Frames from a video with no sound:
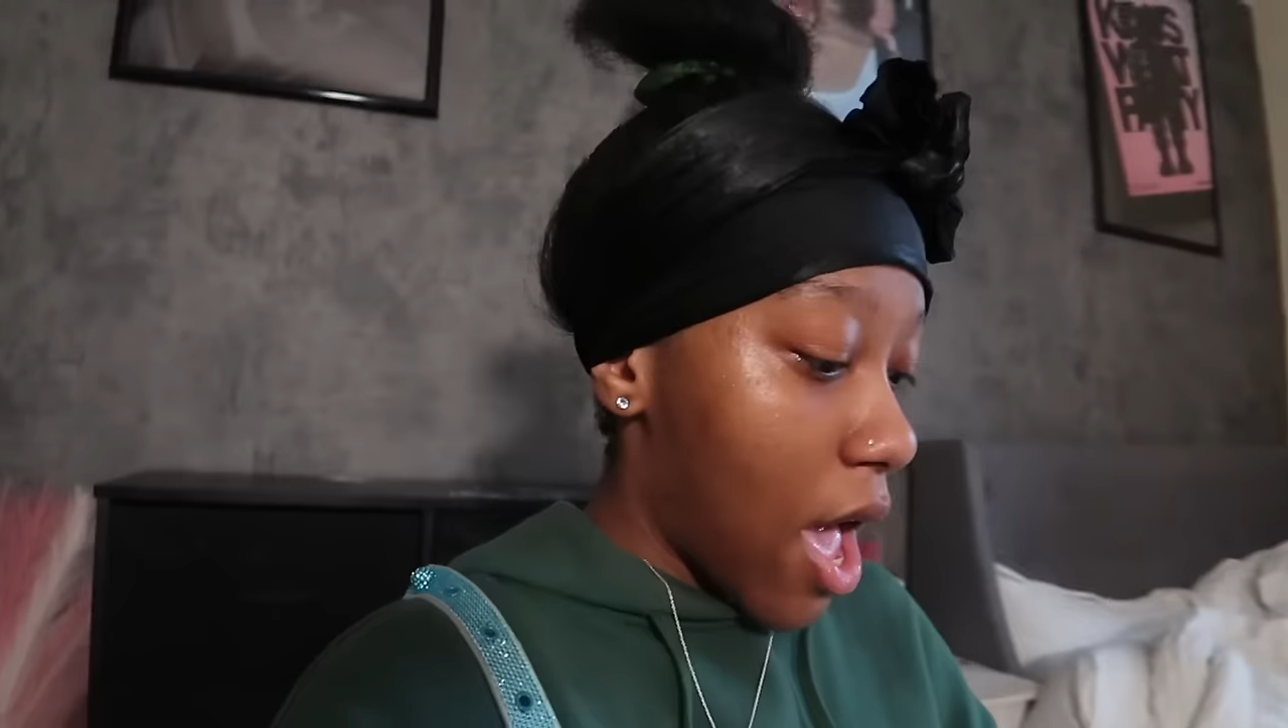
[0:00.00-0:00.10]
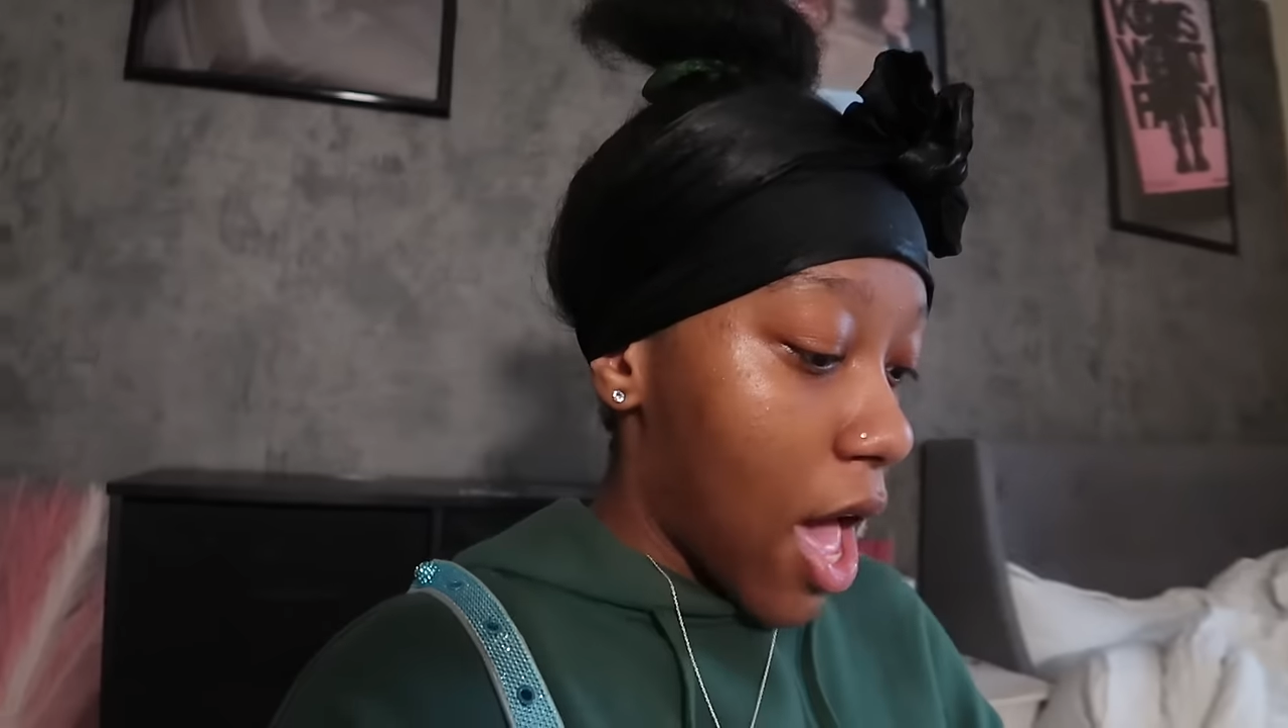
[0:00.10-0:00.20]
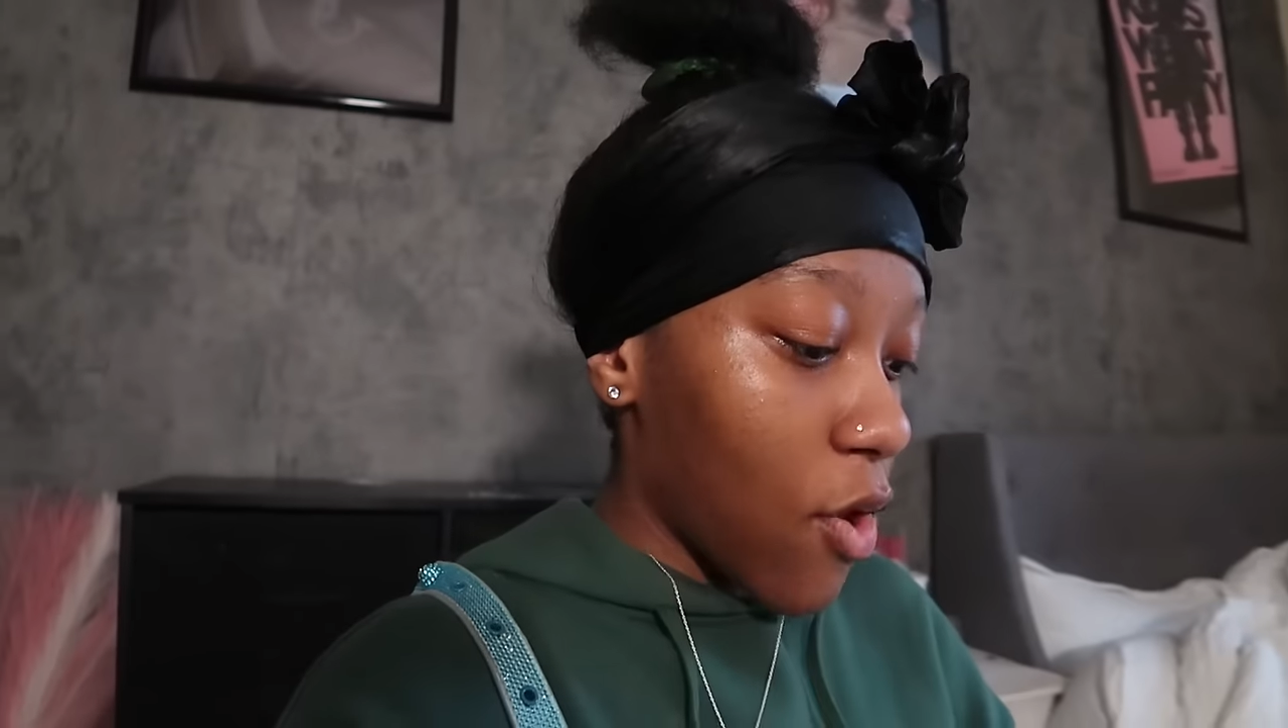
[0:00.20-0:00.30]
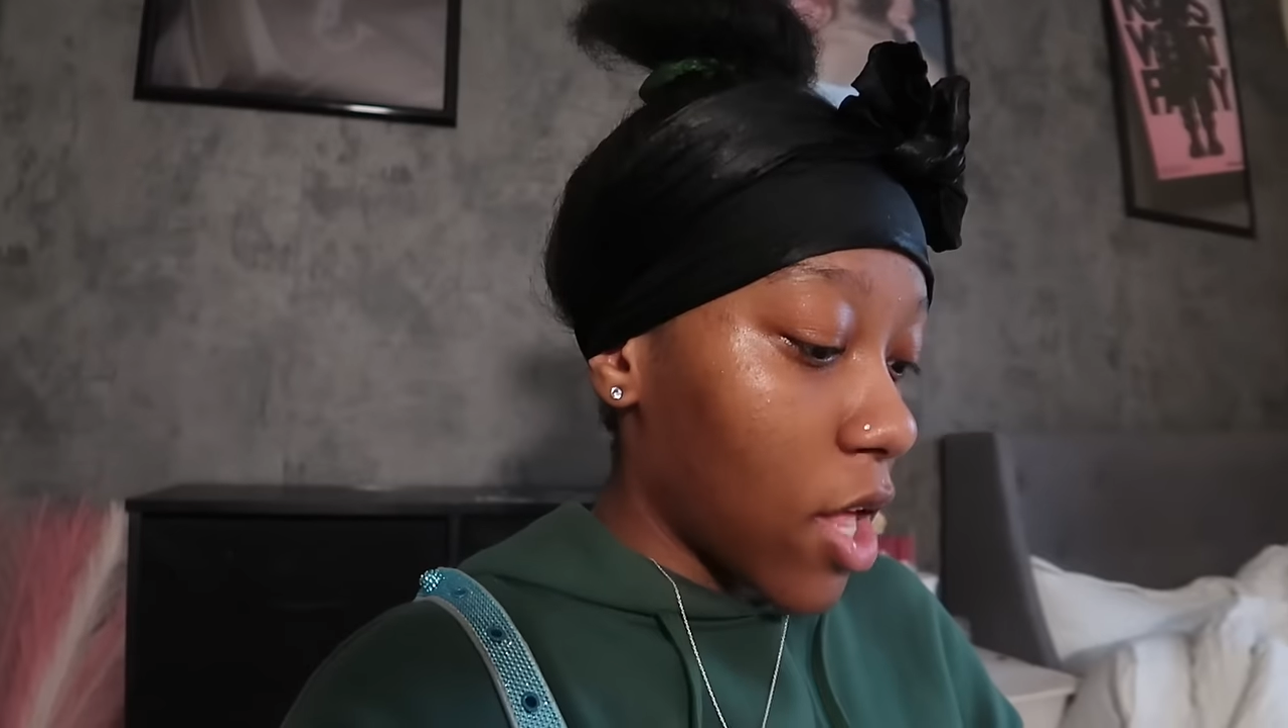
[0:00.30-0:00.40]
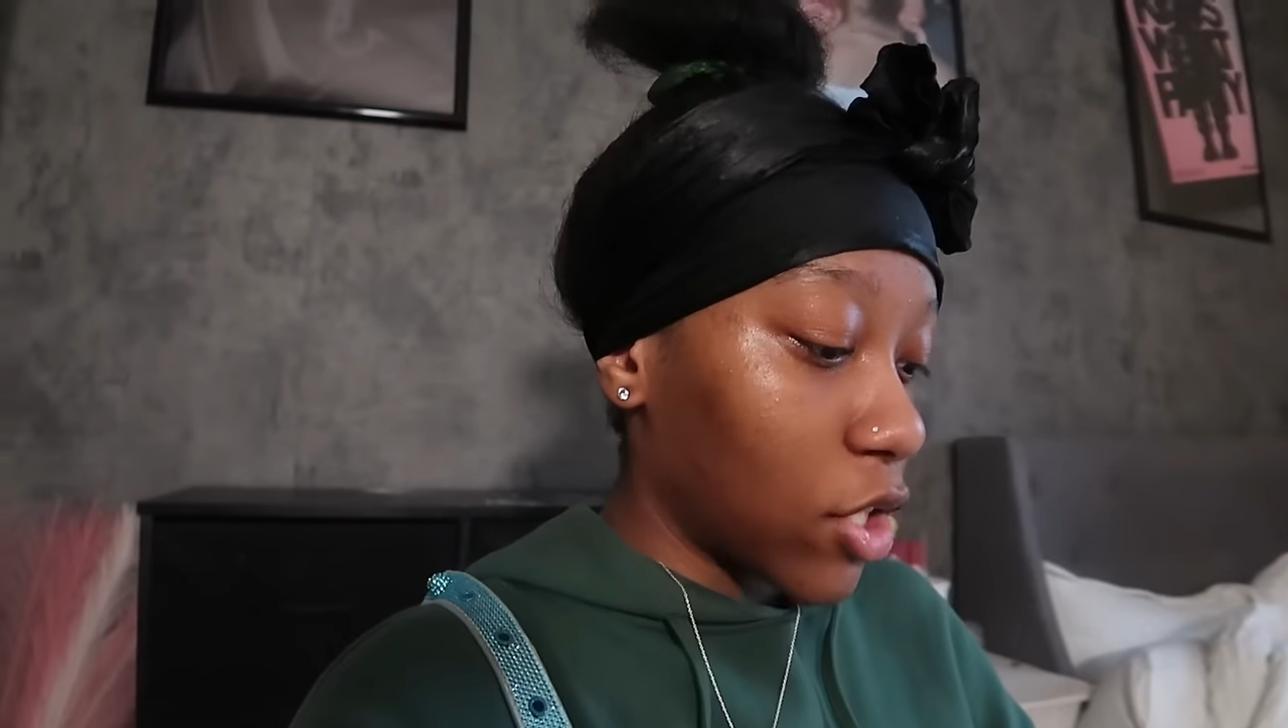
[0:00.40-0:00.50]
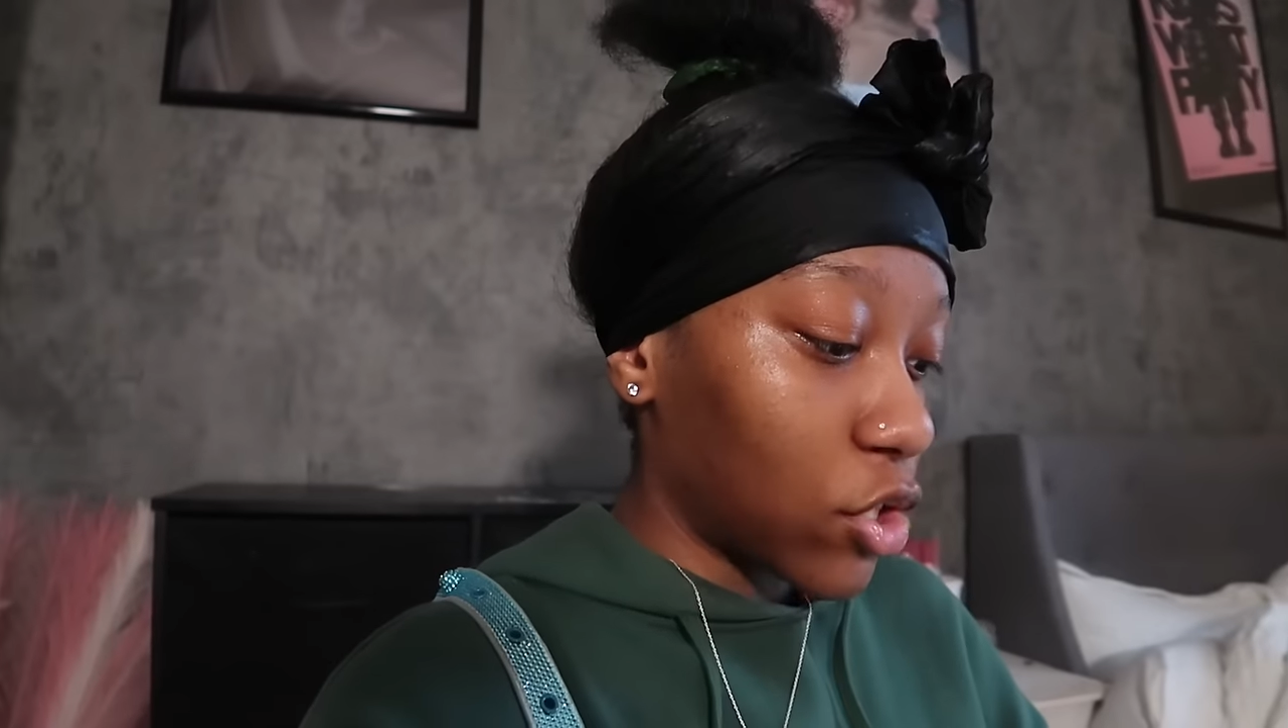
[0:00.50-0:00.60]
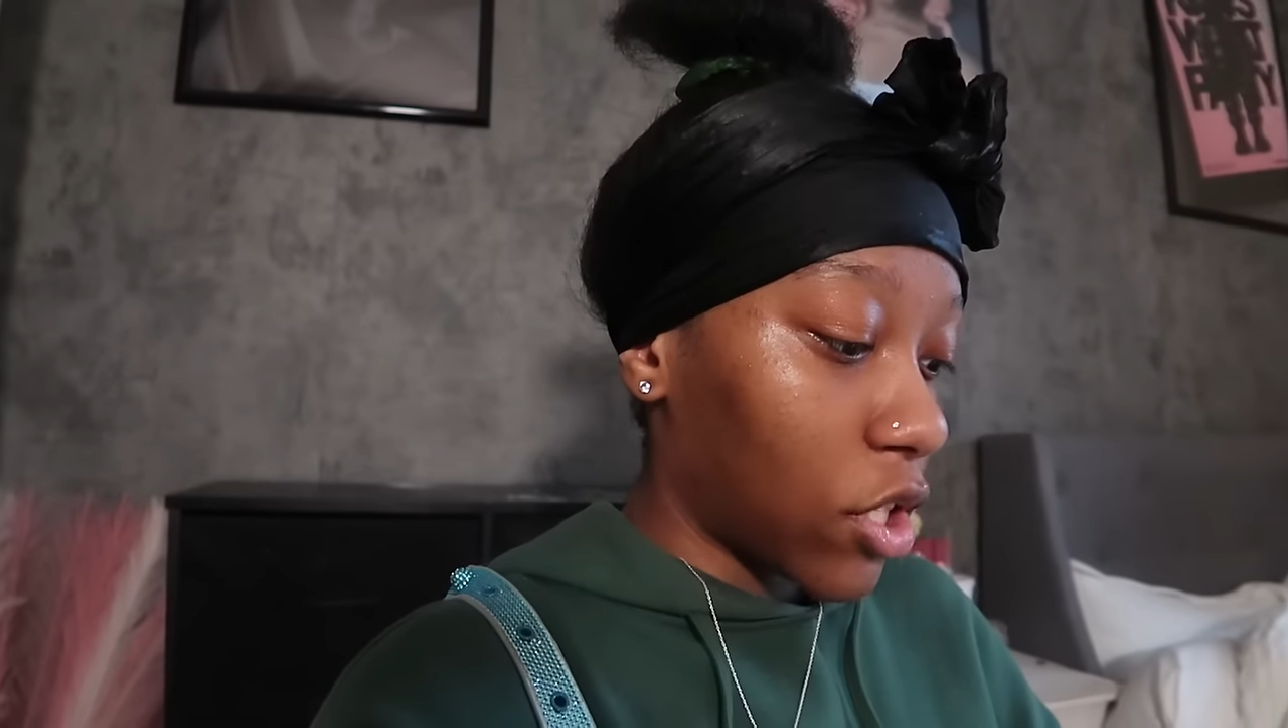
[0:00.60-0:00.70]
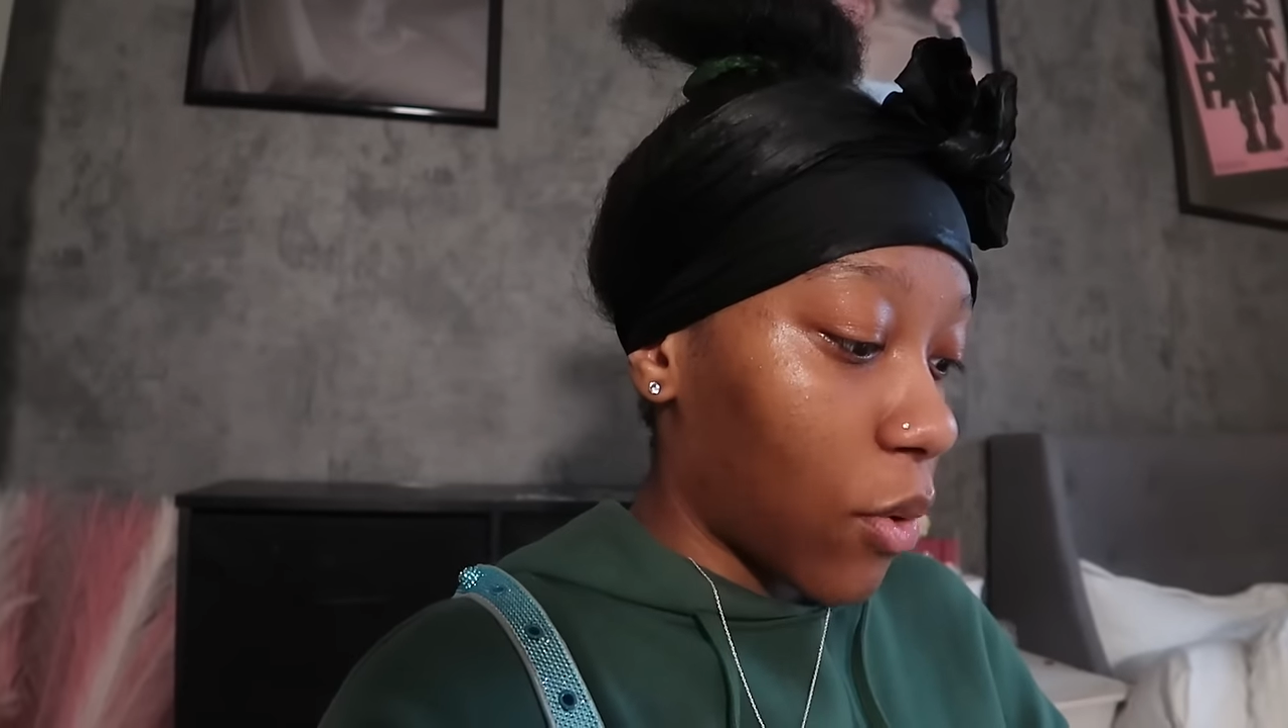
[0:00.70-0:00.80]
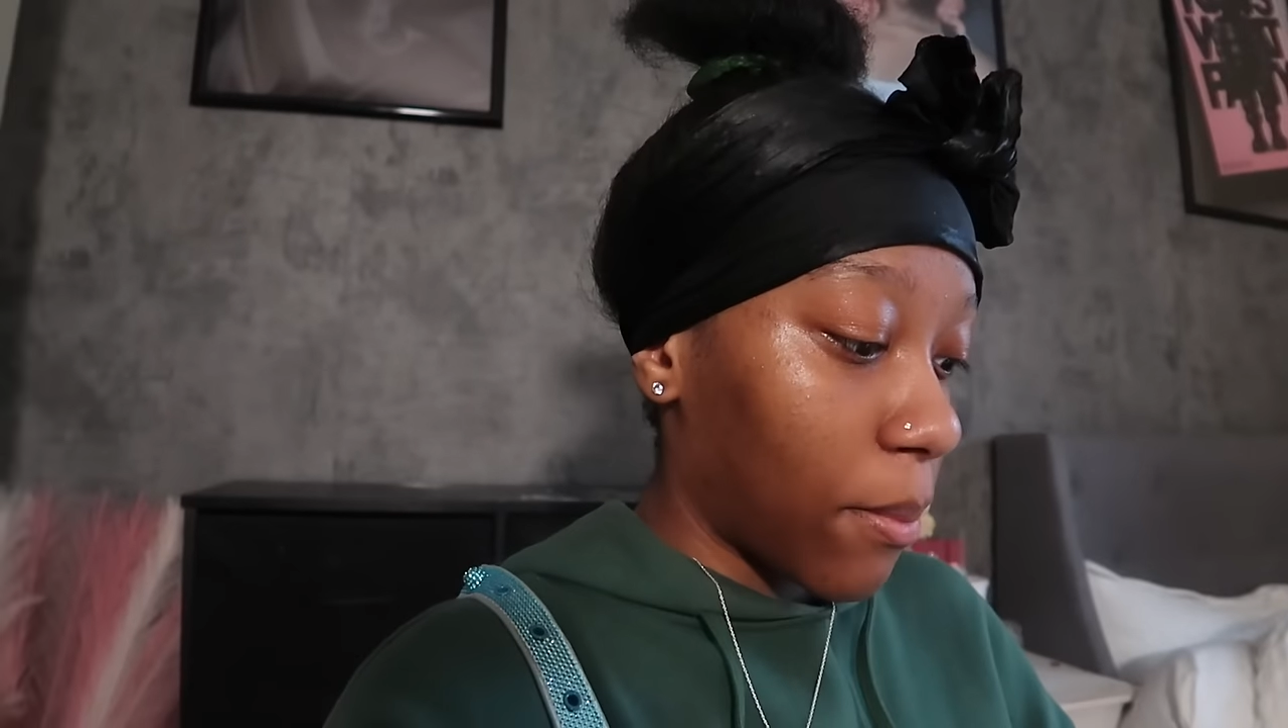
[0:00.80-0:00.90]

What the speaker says: I'm not even sure how